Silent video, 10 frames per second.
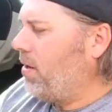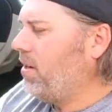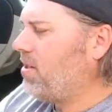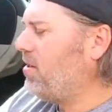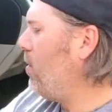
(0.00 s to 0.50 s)

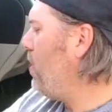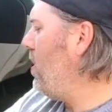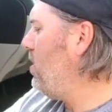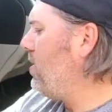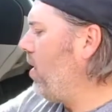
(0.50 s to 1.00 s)
This is the
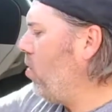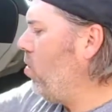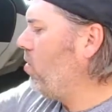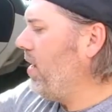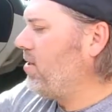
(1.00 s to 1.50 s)
piece that's
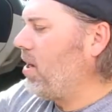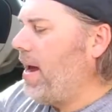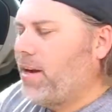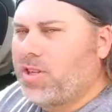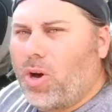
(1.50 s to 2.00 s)
going to
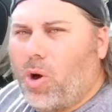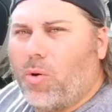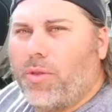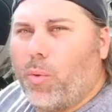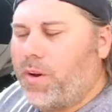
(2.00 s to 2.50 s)
actually
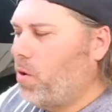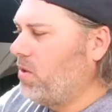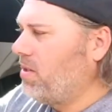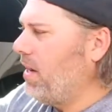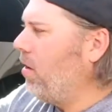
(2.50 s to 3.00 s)
hold the window
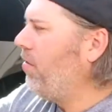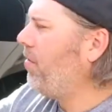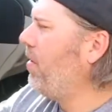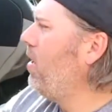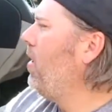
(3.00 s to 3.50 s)
itself.